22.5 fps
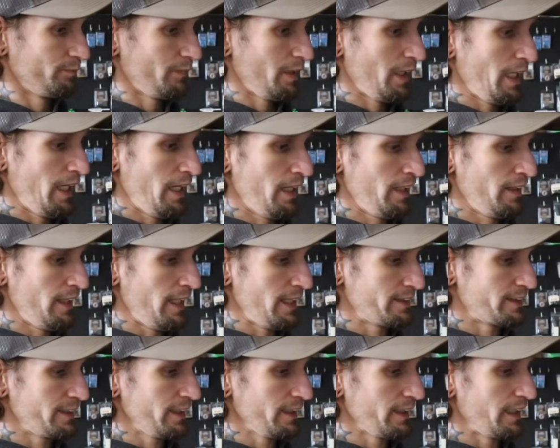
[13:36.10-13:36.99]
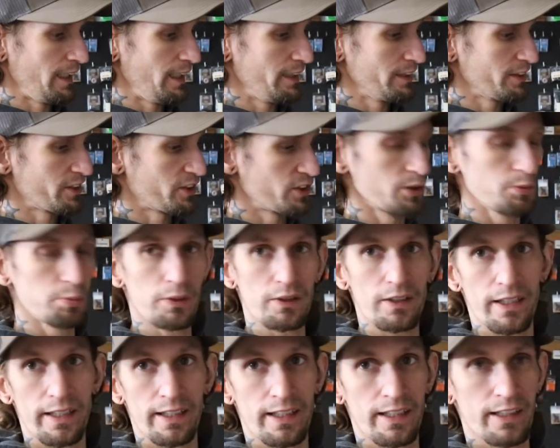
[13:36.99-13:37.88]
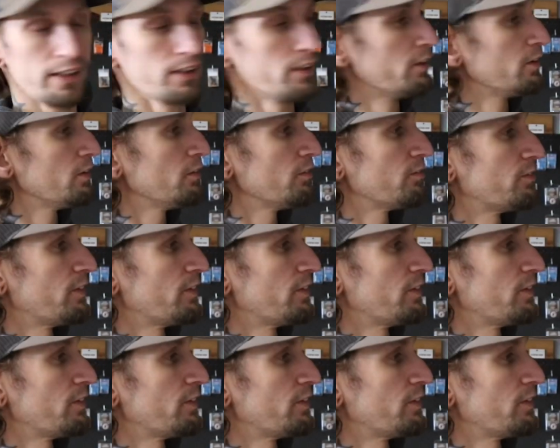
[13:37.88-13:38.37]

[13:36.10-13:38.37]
And that's it, guys. Super light arrow.